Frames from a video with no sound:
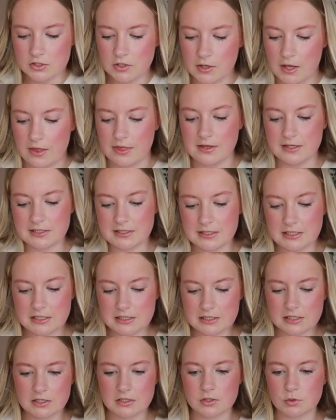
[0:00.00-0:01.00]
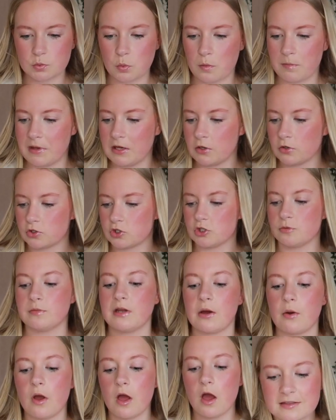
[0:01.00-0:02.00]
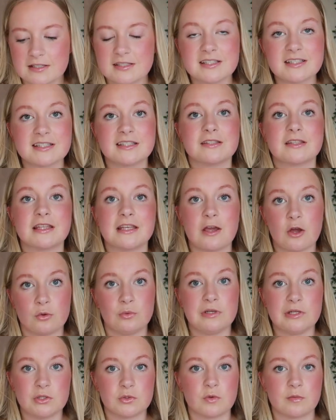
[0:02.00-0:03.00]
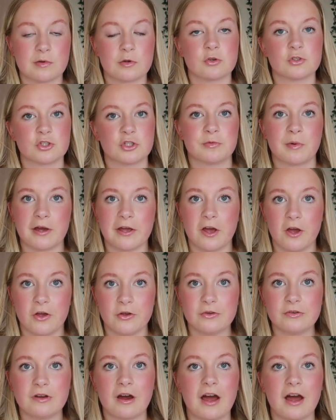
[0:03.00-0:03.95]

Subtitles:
So yeah, this is the swimming costume. Now, this is the only swimming costume I own.